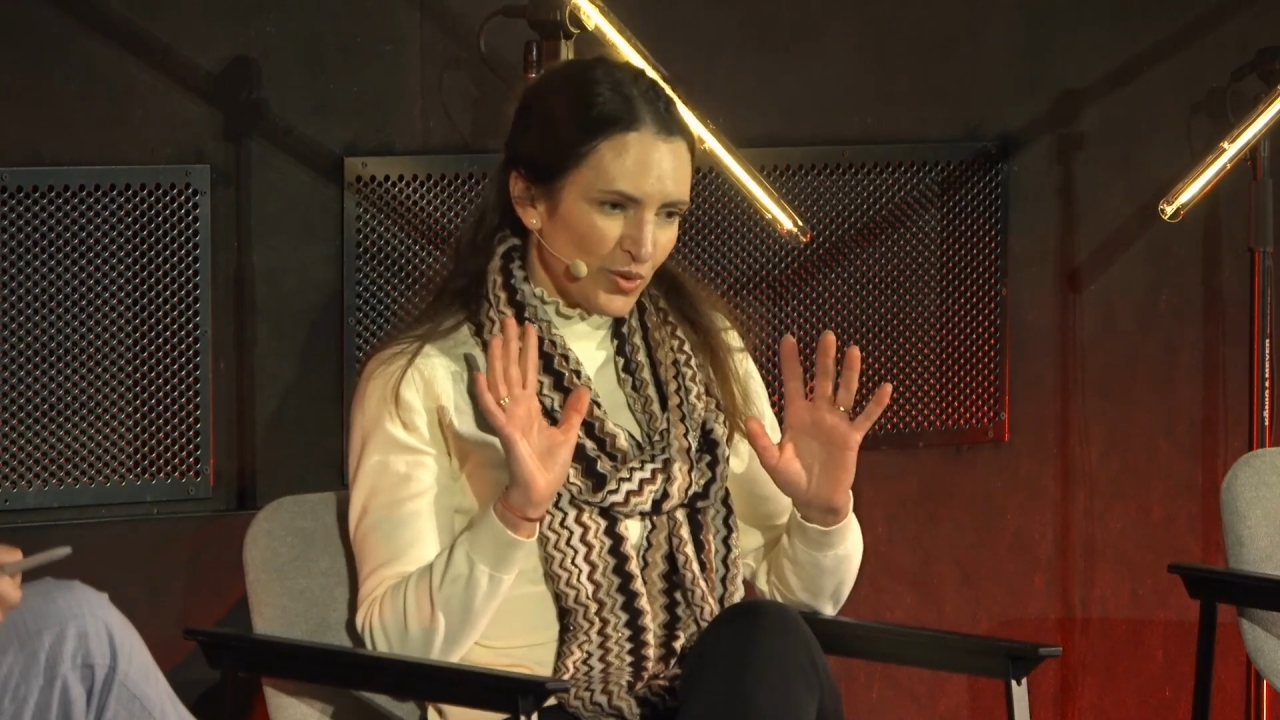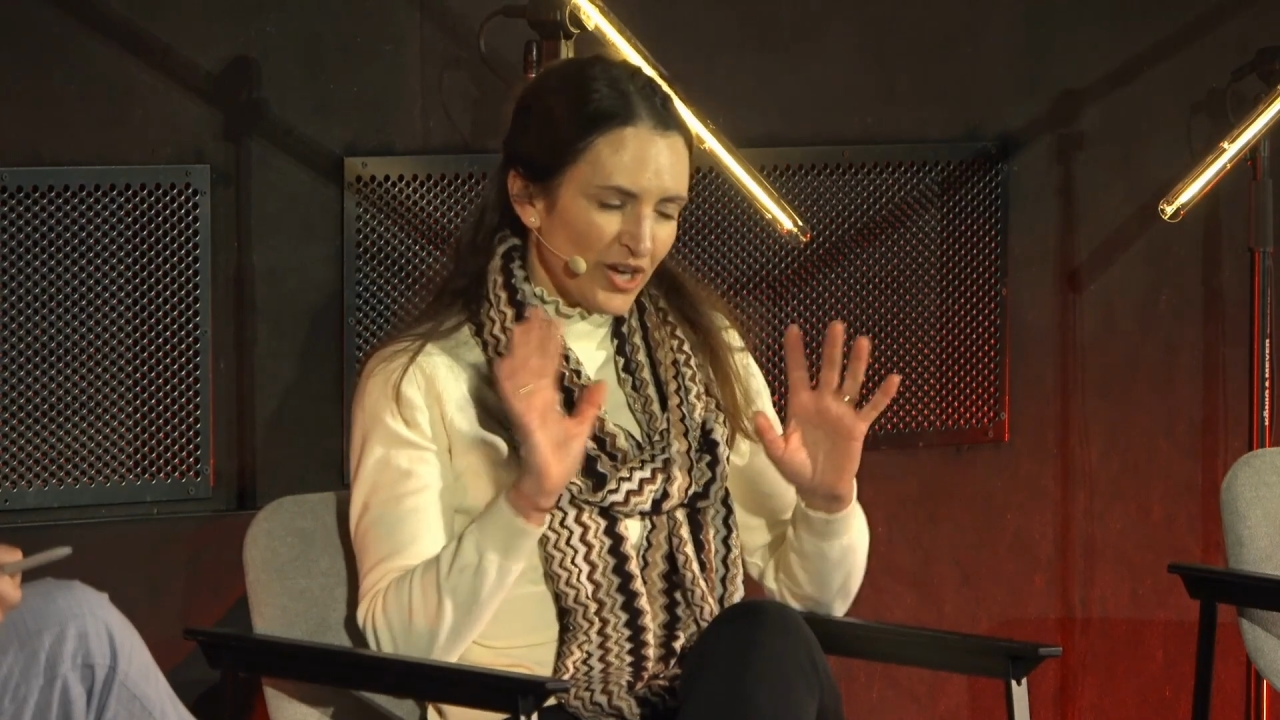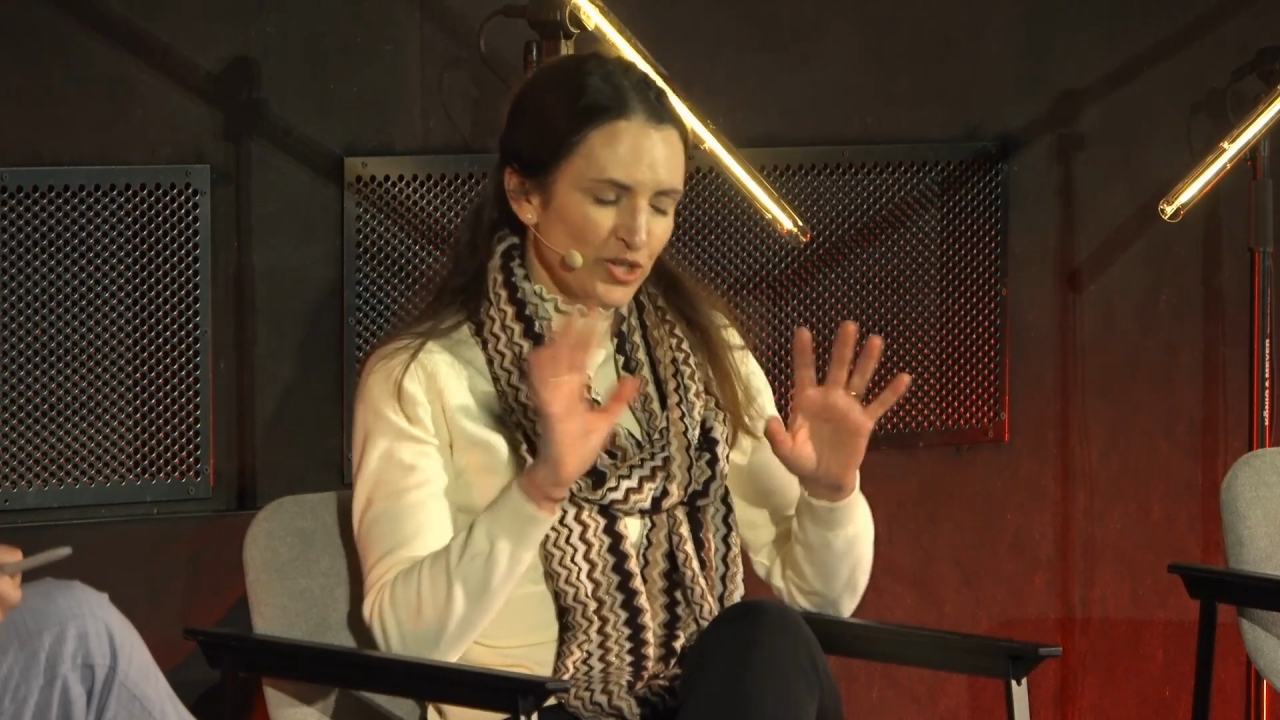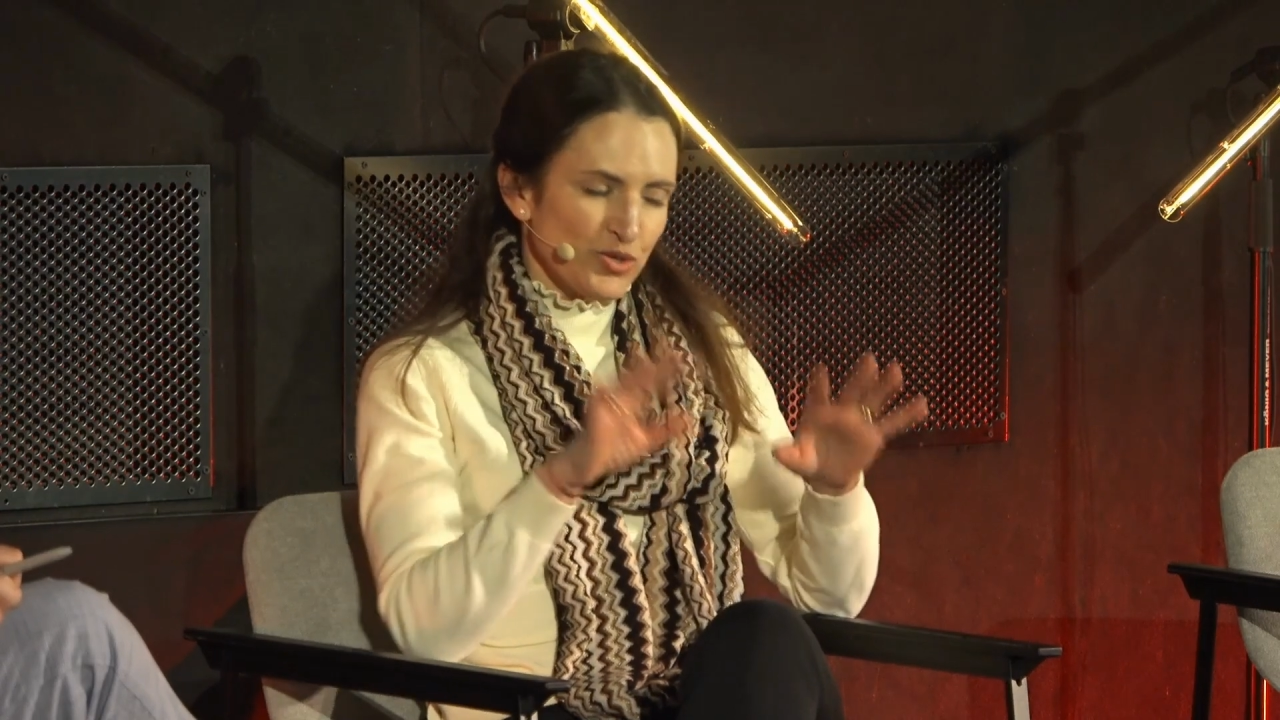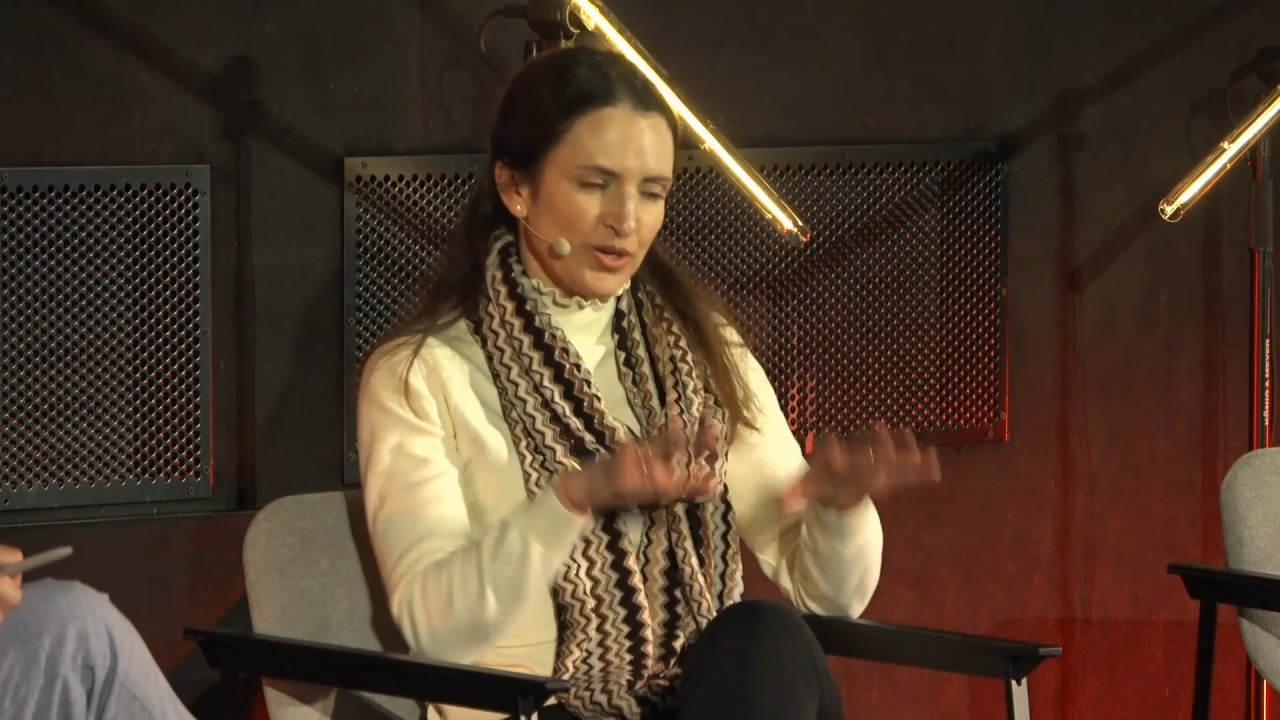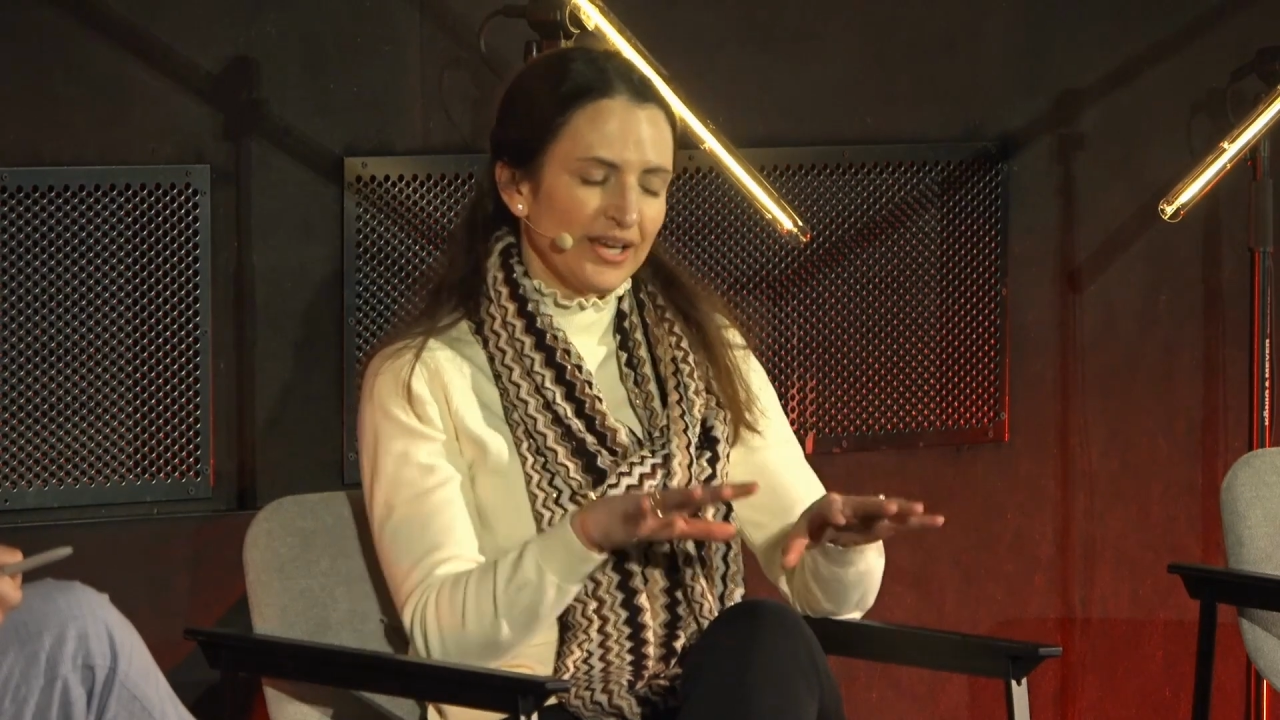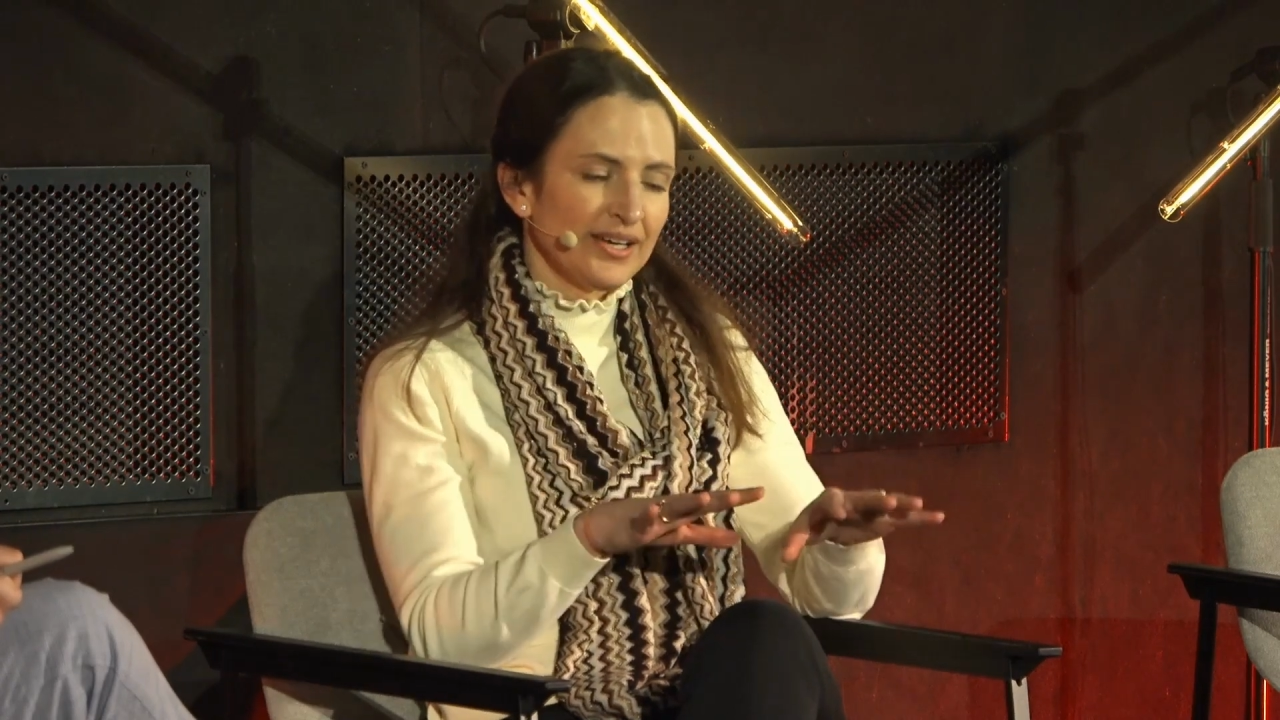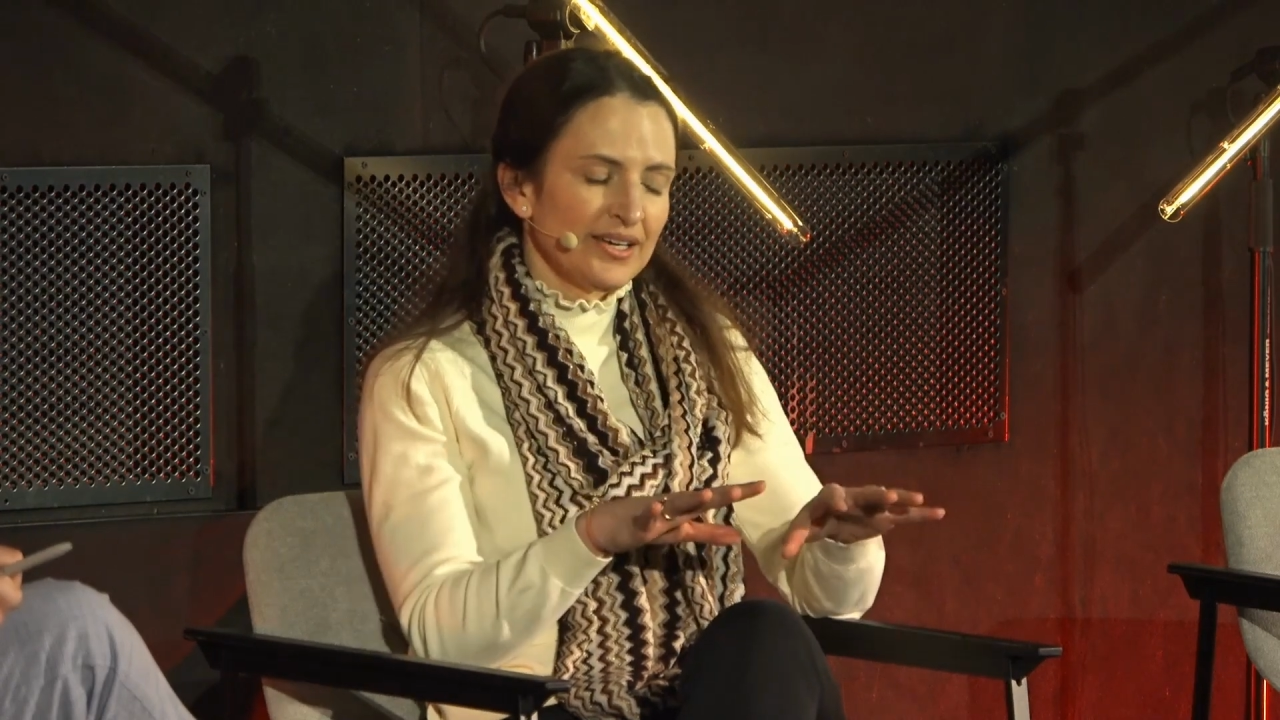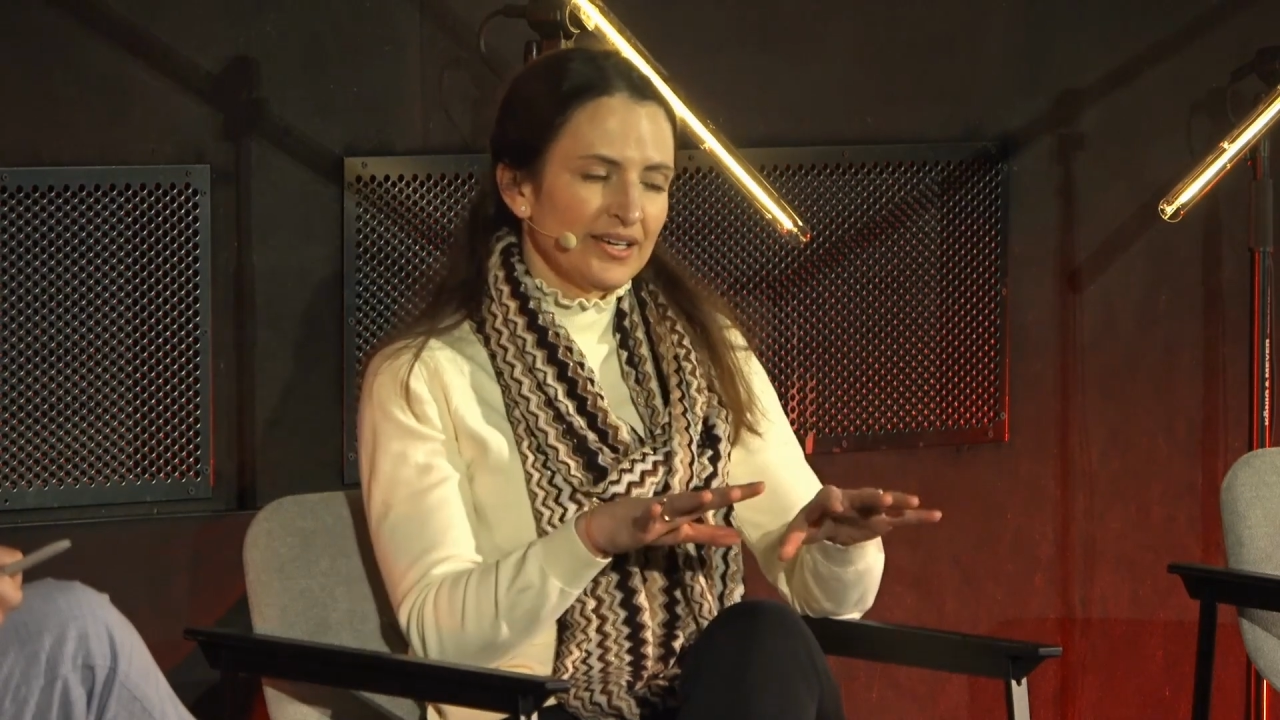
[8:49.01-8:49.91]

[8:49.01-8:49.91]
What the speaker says: country,